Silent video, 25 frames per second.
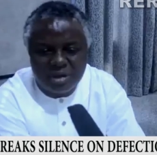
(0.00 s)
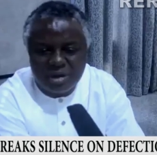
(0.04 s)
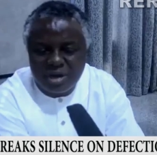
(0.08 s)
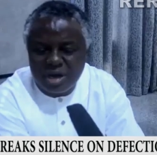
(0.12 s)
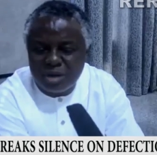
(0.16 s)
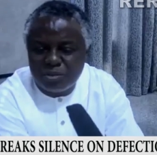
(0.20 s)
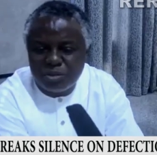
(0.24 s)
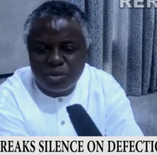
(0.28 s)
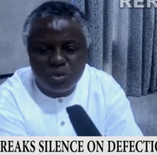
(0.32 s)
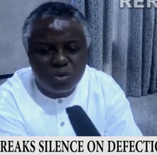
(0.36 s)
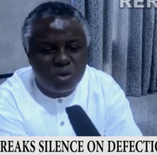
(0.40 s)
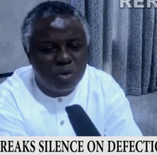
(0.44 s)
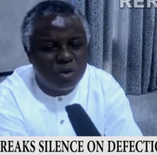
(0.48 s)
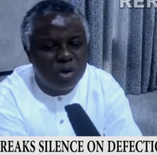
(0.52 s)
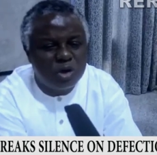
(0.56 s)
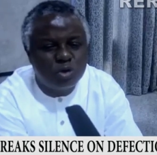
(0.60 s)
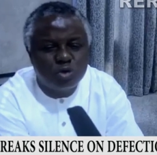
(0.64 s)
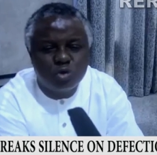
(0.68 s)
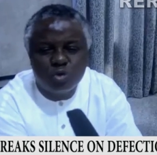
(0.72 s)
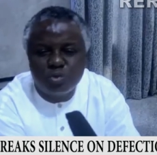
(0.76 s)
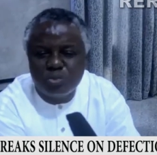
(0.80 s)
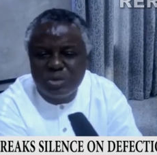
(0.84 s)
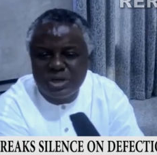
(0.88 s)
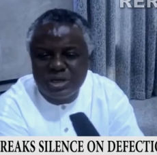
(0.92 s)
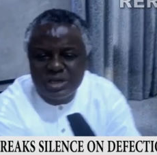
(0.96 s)
I'm the one going
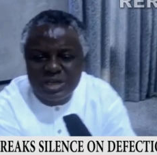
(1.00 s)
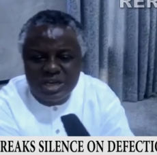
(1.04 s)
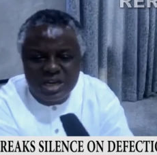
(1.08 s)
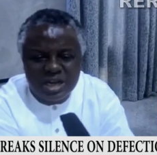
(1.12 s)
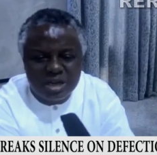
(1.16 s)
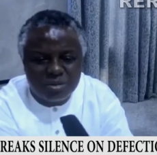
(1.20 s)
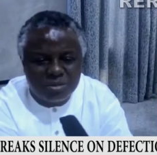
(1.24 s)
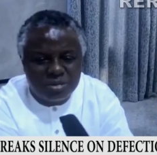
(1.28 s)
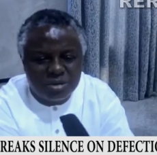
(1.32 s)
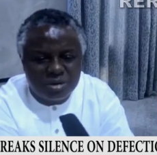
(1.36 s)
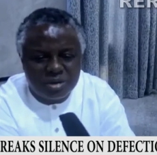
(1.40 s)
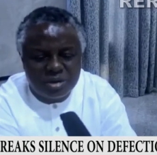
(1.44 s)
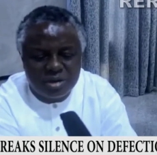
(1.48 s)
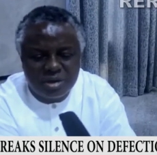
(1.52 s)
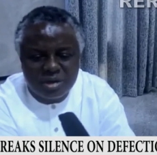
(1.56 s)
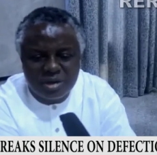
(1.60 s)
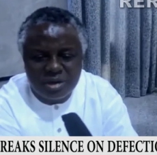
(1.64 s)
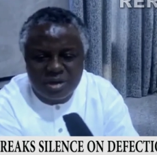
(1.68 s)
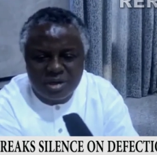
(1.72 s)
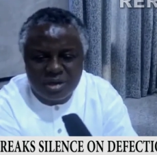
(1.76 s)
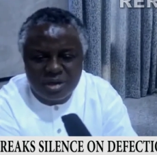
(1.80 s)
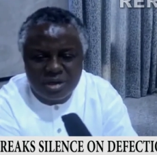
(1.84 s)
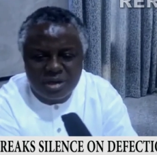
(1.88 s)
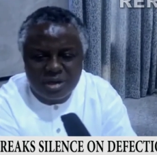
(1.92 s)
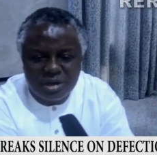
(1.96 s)
to meet them.
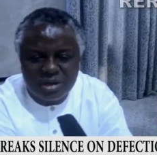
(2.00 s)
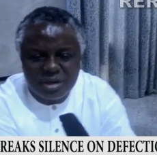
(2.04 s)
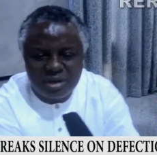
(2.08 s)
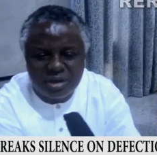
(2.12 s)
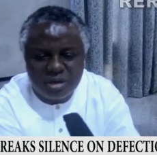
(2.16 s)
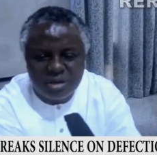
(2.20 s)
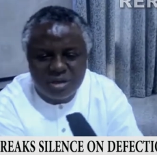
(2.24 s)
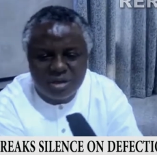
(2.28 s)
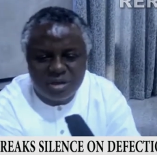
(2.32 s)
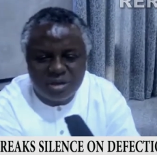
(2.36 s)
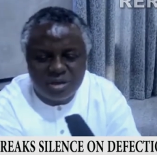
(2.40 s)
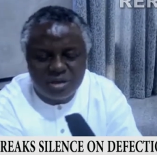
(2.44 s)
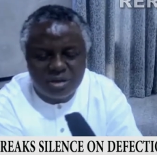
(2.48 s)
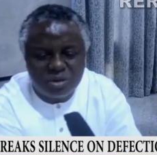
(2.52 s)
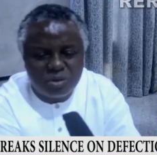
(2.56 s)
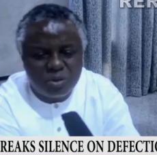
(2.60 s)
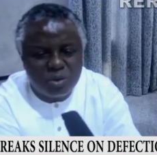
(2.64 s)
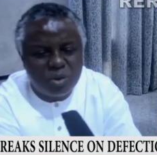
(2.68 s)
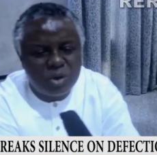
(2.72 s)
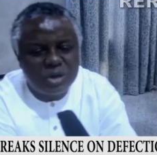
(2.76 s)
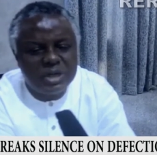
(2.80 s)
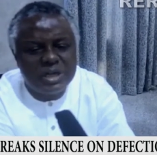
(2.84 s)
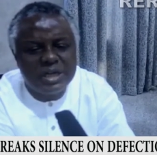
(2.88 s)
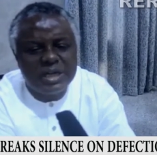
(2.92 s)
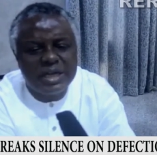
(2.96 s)

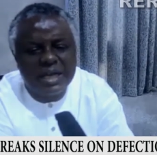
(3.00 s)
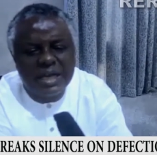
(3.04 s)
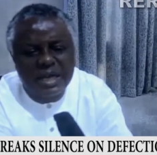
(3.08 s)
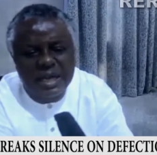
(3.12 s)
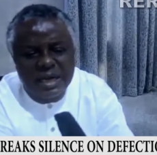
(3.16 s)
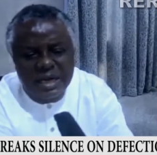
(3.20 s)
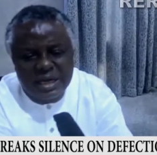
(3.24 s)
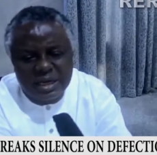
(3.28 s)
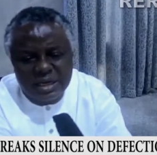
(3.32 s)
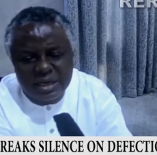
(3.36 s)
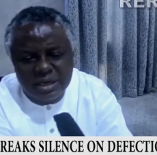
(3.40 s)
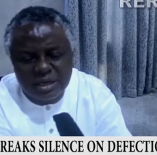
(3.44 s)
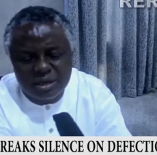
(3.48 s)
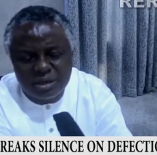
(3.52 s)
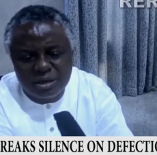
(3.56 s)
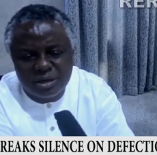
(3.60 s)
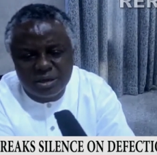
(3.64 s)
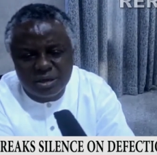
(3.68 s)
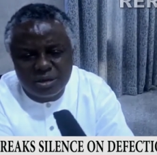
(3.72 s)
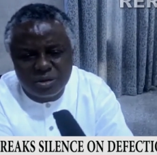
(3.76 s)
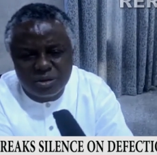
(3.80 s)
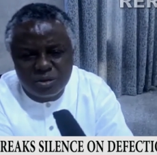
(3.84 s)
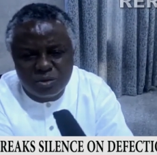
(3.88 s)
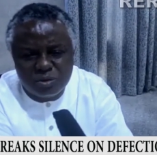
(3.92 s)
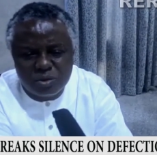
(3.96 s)
What the hell?
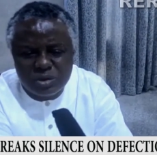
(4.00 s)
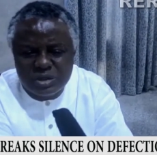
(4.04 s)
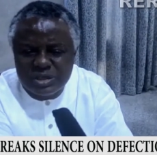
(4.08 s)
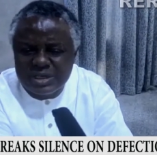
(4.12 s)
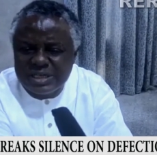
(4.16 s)
Who do